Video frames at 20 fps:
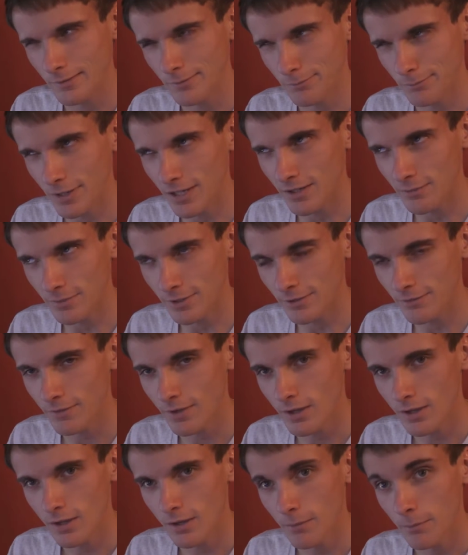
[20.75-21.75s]
Maybe.
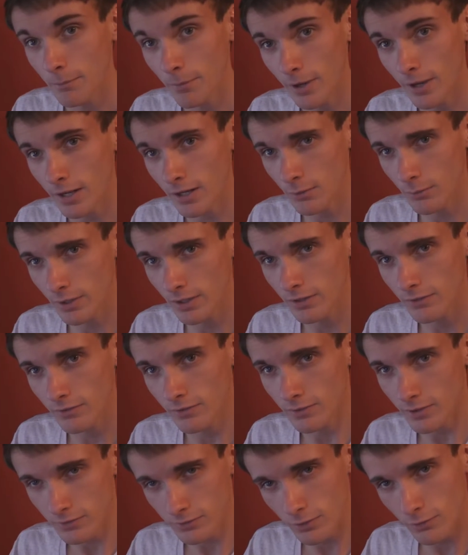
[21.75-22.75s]
But
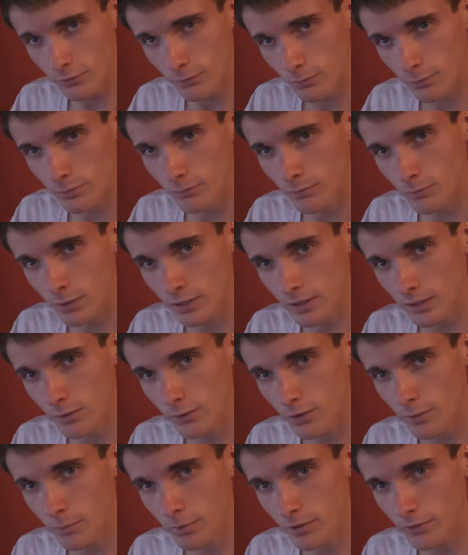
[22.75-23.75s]
anyways, let's go through what the
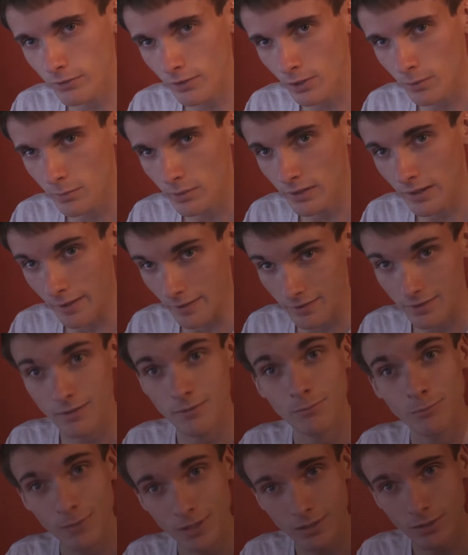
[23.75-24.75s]
new computer is going to be like
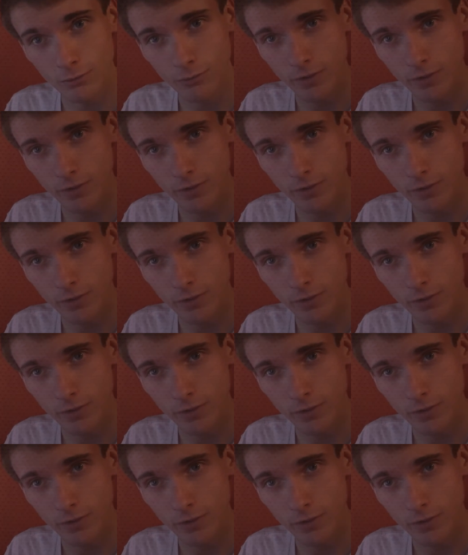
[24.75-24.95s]
in this